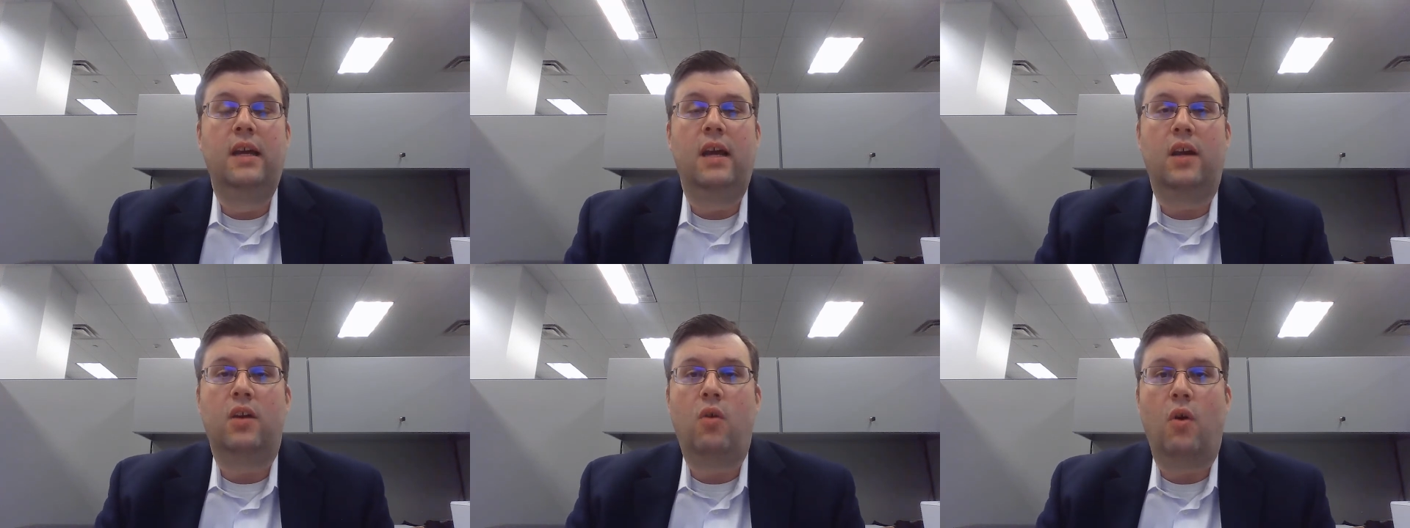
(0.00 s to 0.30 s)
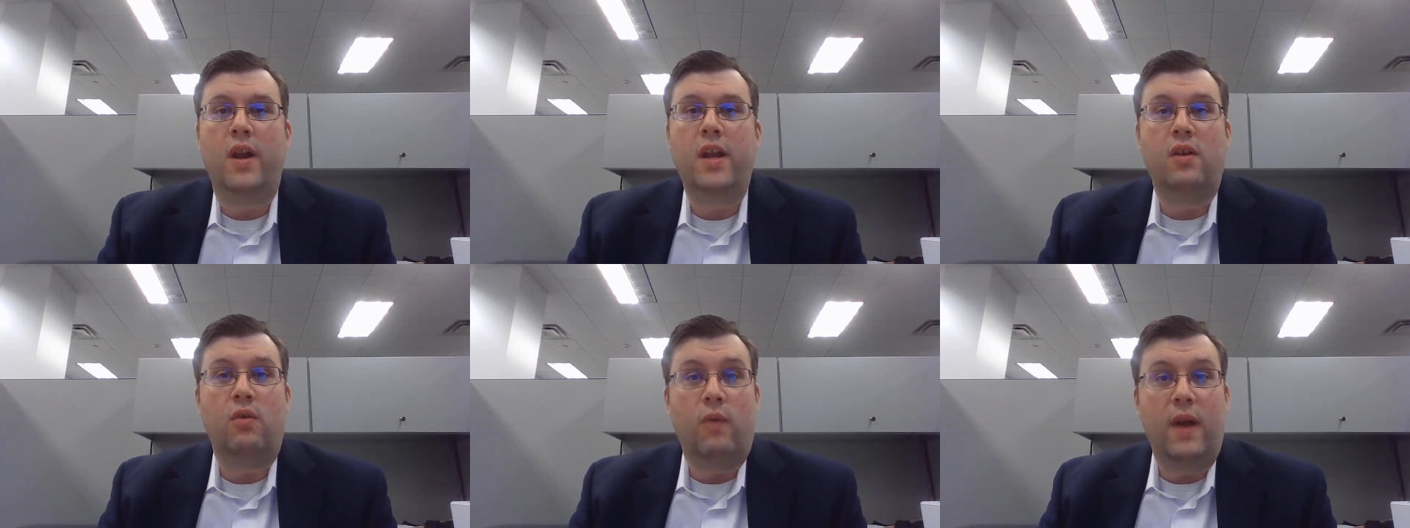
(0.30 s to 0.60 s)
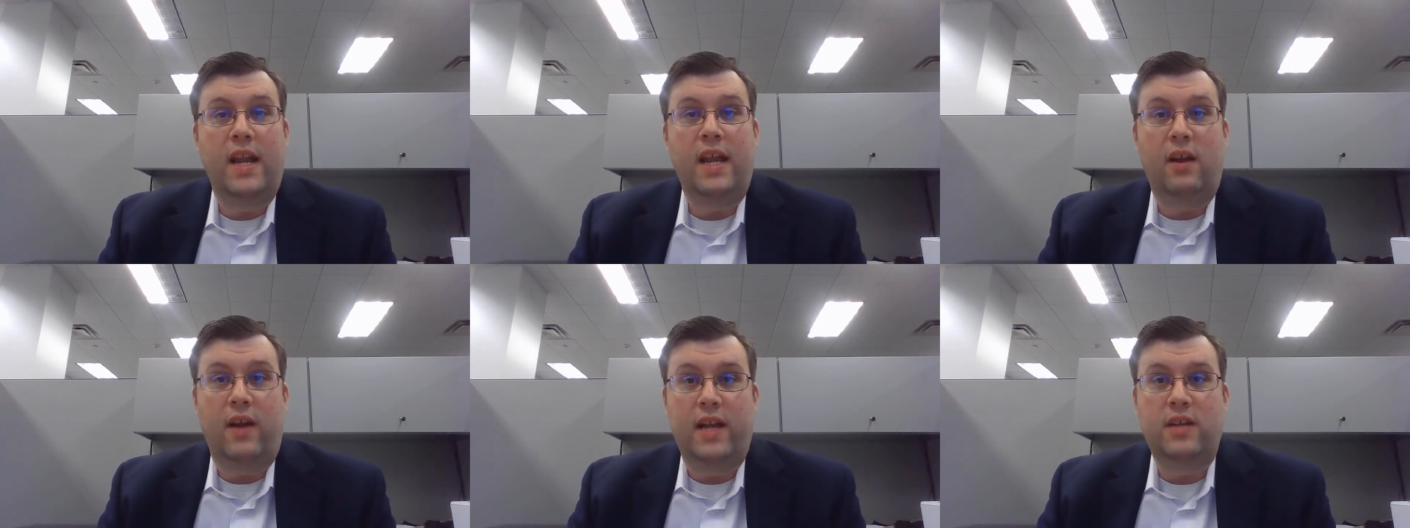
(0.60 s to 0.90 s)
According to
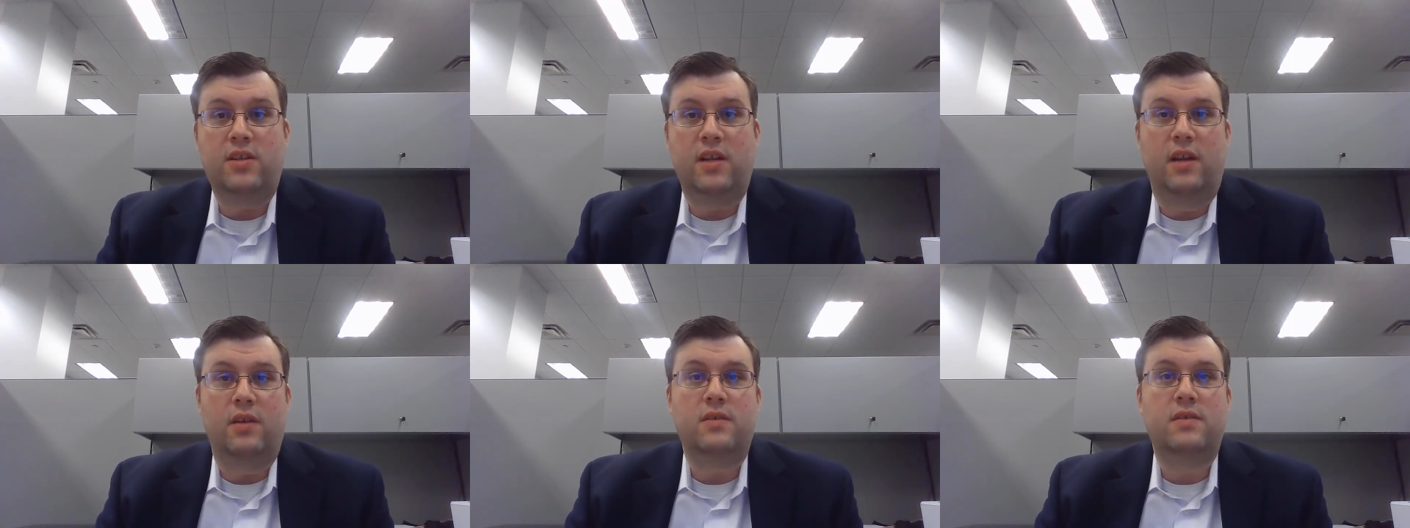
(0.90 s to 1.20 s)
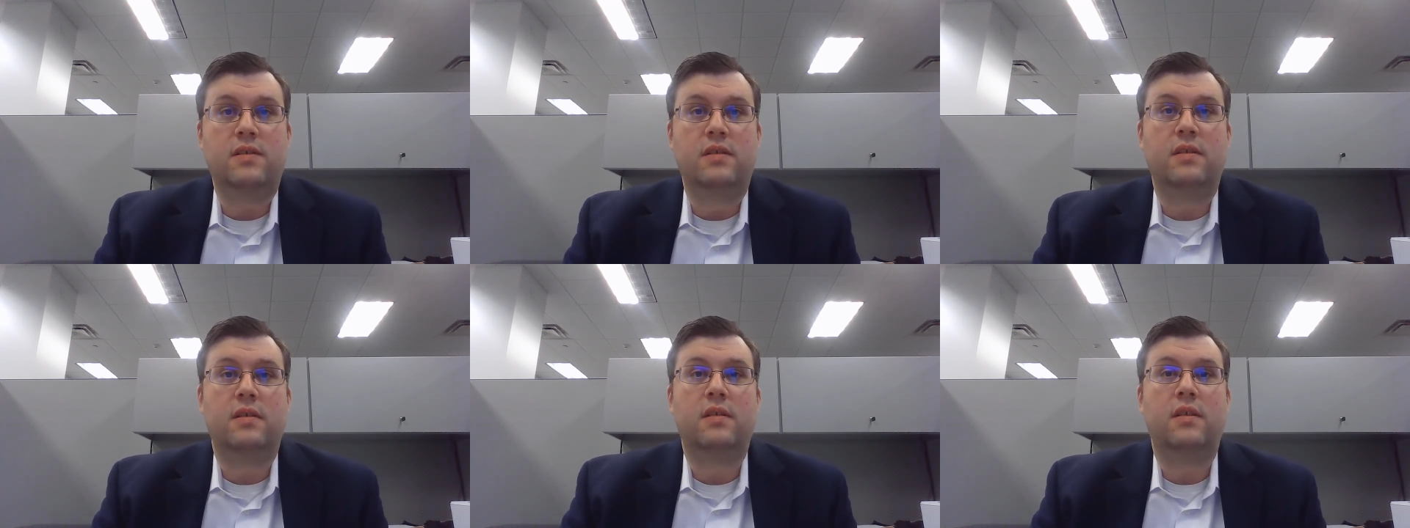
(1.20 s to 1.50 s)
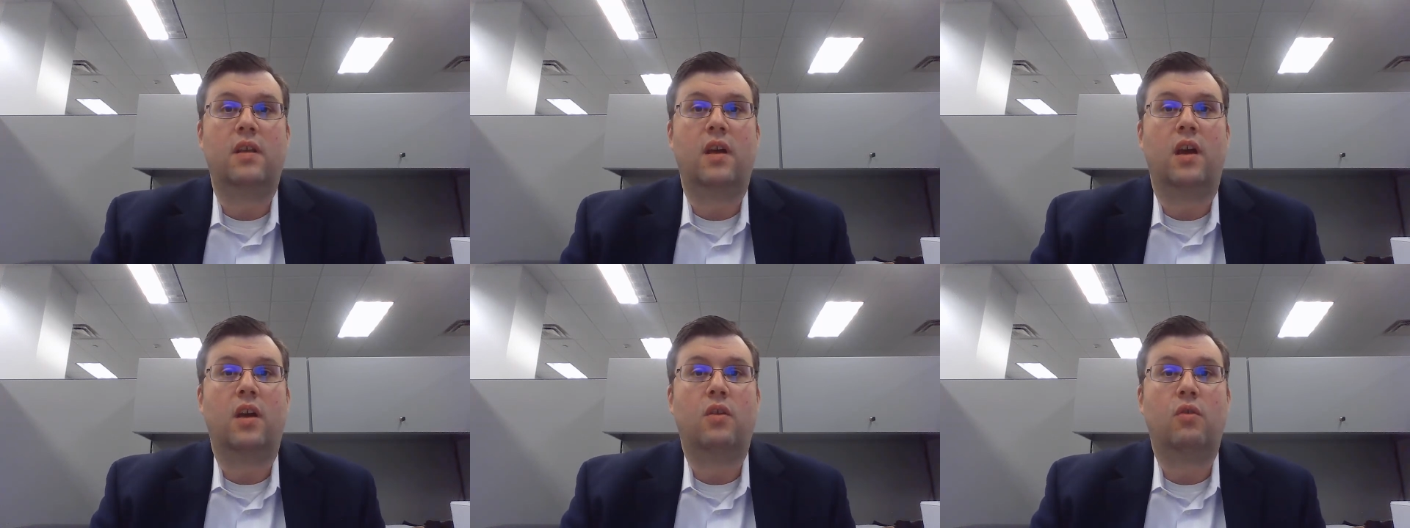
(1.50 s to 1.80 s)
Ready Ratios,
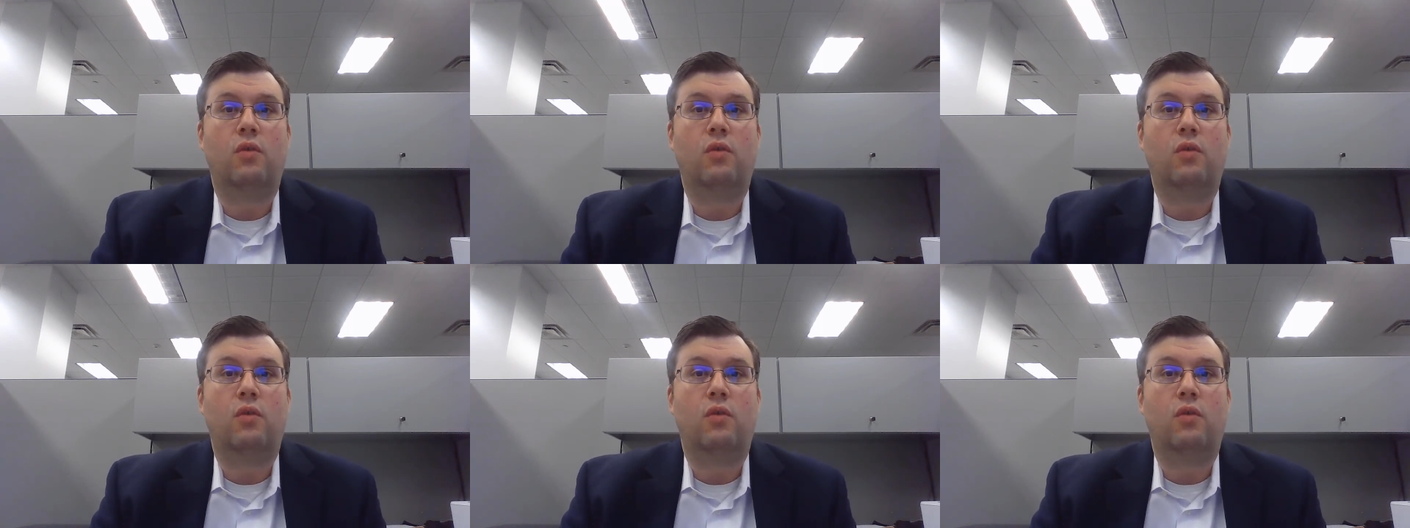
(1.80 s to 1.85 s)
the